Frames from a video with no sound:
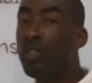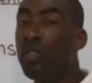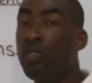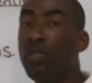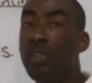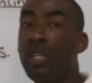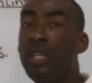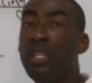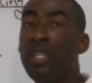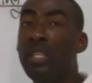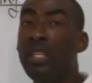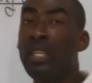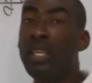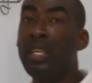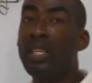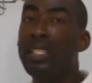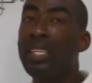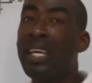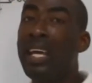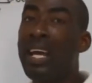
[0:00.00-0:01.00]
to
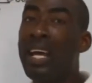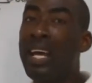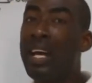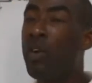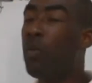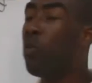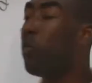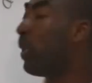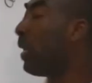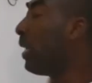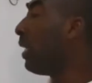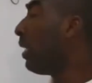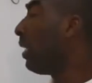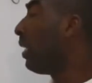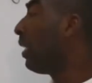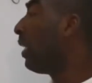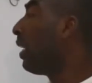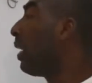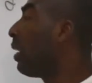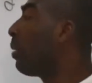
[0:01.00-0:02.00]
indicate how
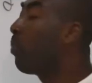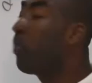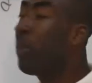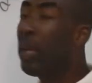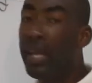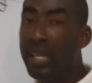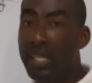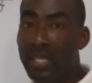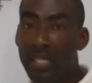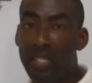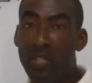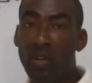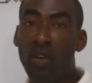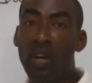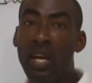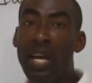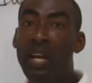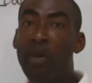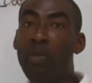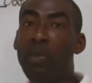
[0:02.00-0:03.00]
many pets
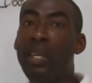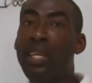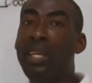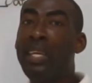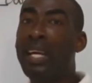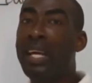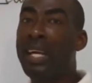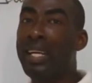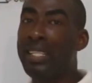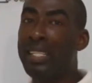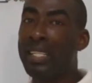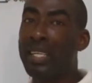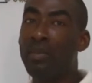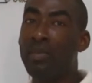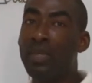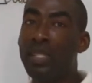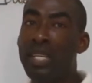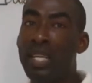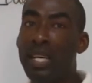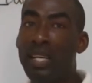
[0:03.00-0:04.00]
or how many
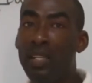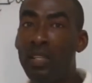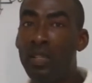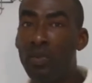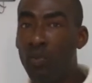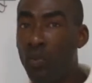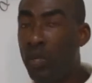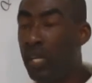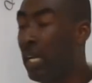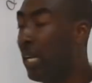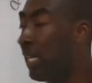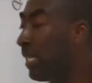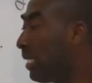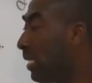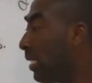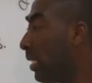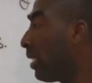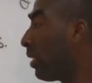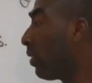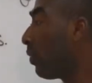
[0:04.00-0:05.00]
items that we are
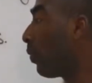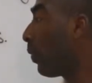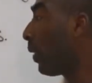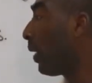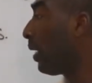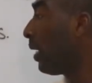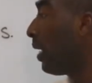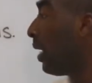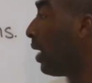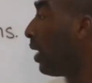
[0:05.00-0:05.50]
dealing with.